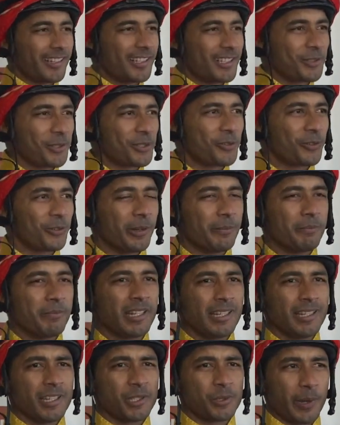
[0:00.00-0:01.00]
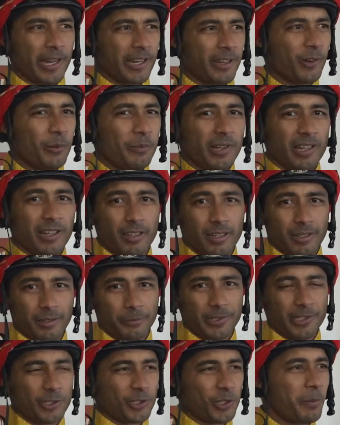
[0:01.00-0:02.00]
This one's for him. It's back at home. I'm
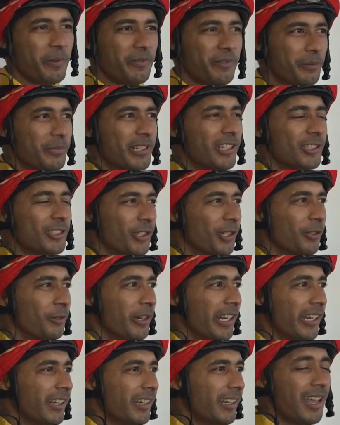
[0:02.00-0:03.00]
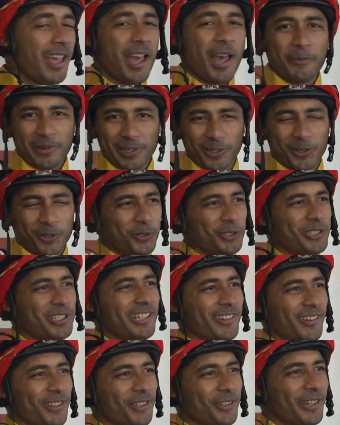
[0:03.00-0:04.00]
going to drop off the beers on the way. I mean, cool
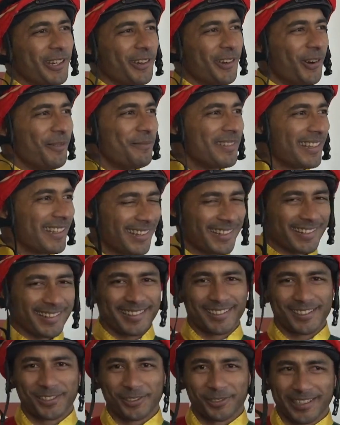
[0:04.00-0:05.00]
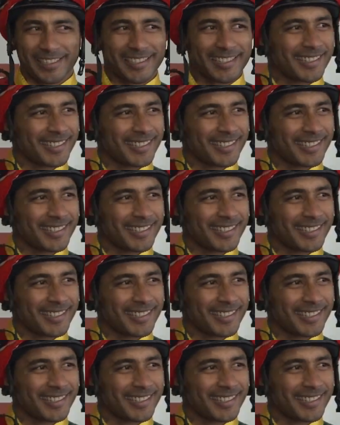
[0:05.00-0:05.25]
drink on the way home. Sweet.